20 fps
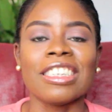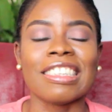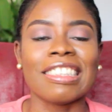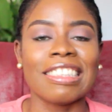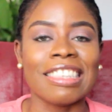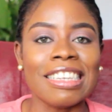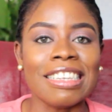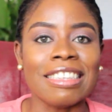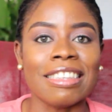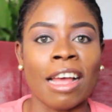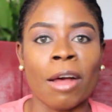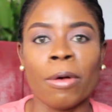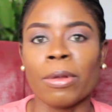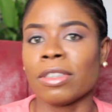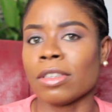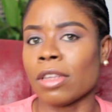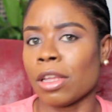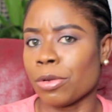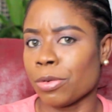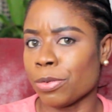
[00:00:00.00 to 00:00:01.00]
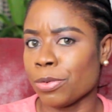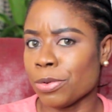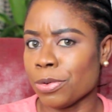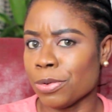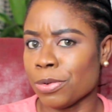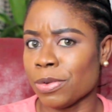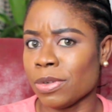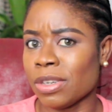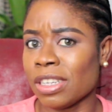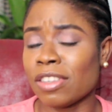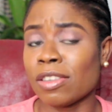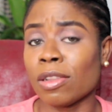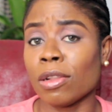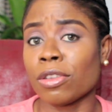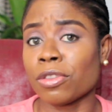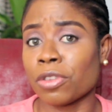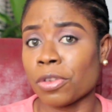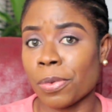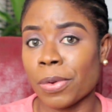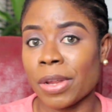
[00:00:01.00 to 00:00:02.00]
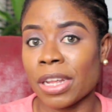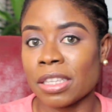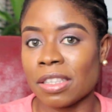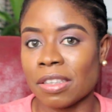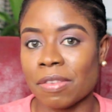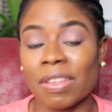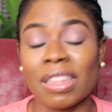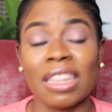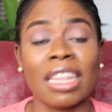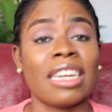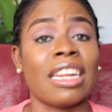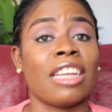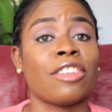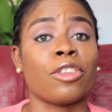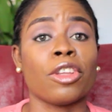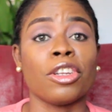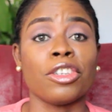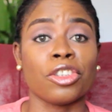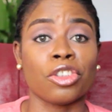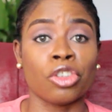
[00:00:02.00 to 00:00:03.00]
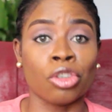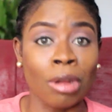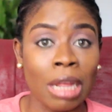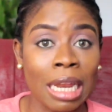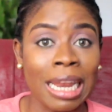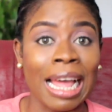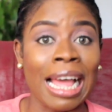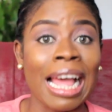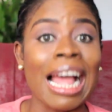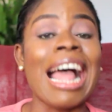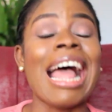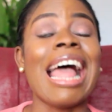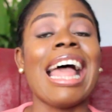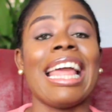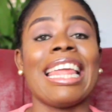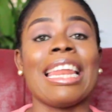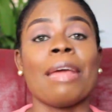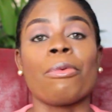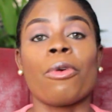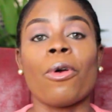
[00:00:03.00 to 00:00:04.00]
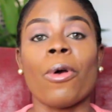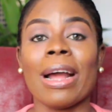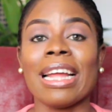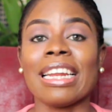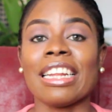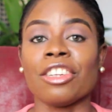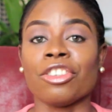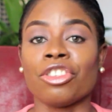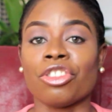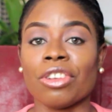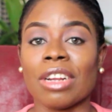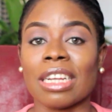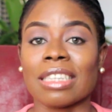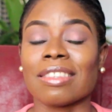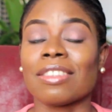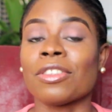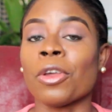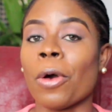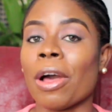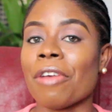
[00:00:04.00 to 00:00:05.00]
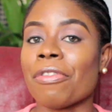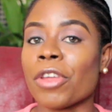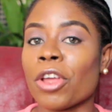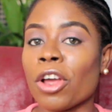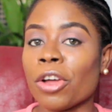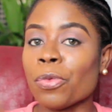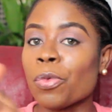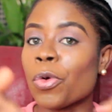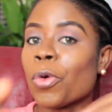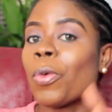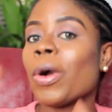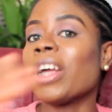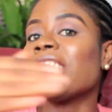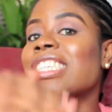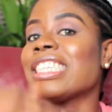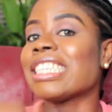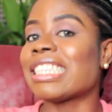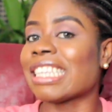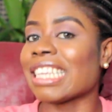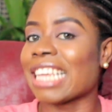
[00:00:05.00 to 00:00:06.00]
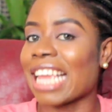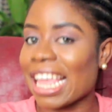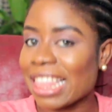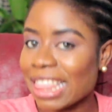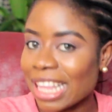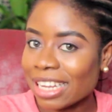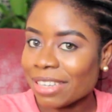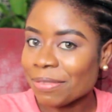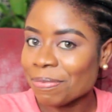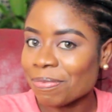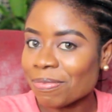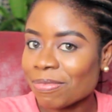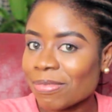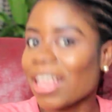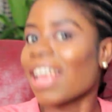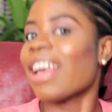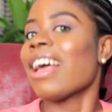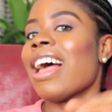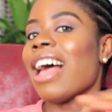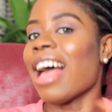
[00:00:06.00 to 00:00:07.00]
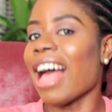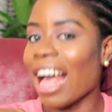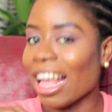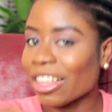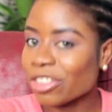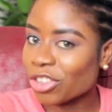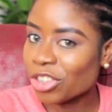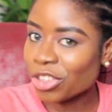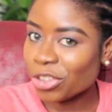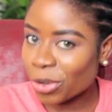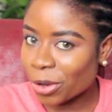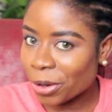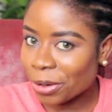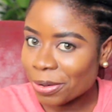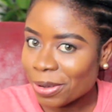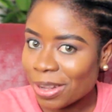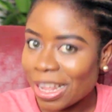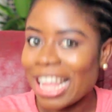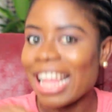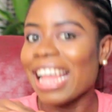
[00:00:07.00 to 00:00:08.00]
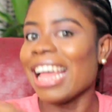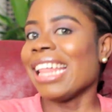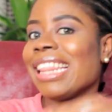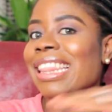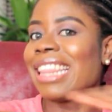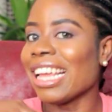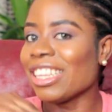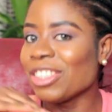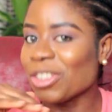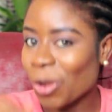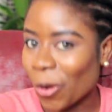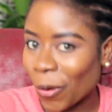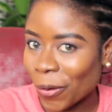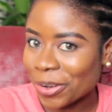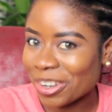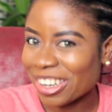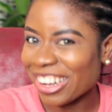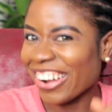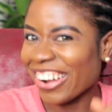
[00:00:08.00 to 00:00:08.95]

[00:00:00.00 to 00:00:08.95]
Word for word: the teaser, I was like, ooh, this looks creative. And then I saw the trailer and I'm quite intrigued. So I figured we'll watch it together as usual and then talk,